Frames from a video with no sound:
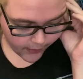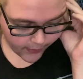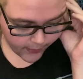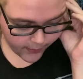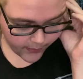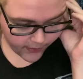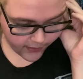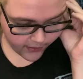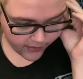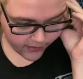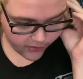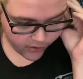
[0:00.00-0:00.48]

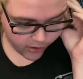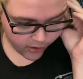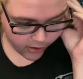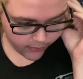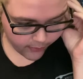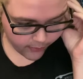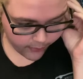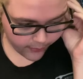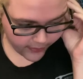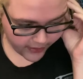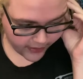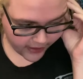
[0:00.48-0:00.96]
This
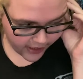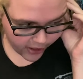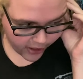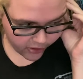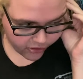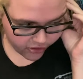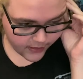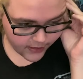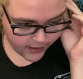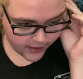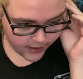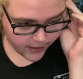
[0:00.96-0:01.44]
dumb
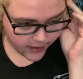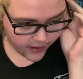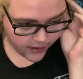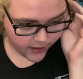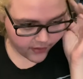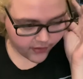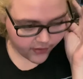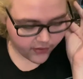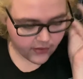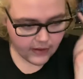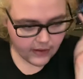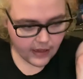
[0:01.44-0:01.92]
bitch
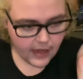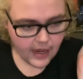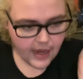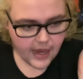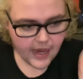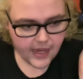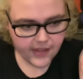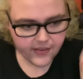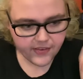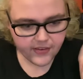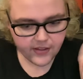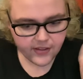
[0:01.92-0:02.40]
is
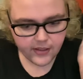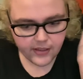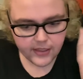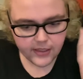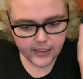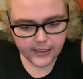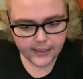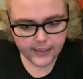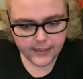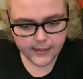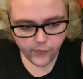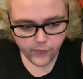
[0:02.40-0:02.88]

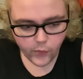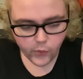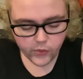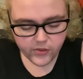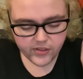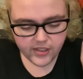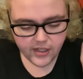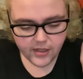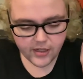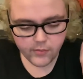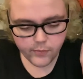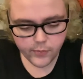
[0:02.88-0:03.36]
asking for
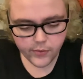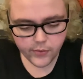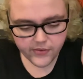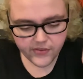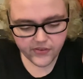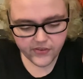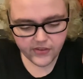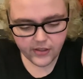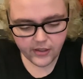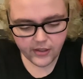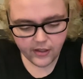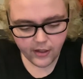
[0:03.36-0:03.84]

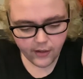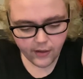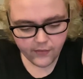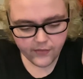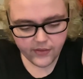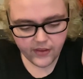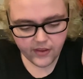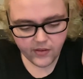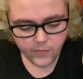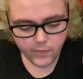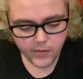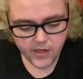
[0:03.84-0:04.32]
10% of
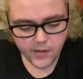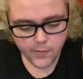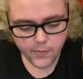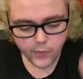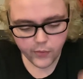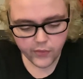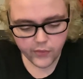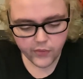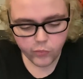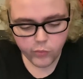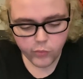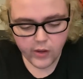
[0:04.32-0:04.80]
these
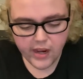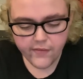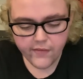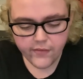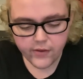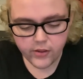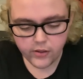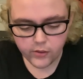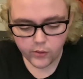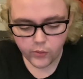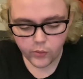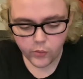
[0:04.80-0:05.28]
people's
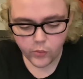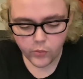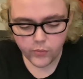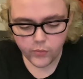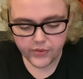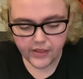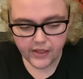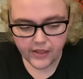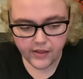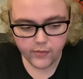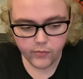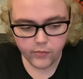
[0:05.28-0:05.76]
revenue,
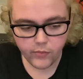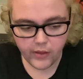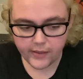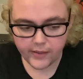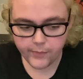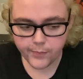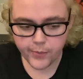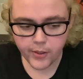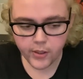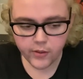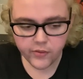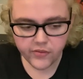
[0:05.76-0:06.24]
that
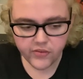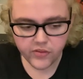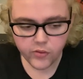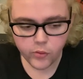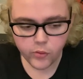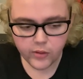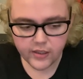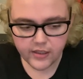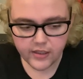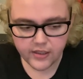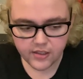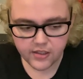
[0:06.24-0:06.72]
like
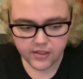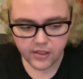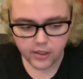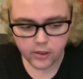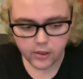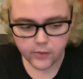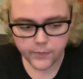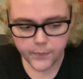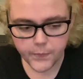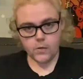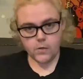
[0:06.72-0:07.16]
personal income,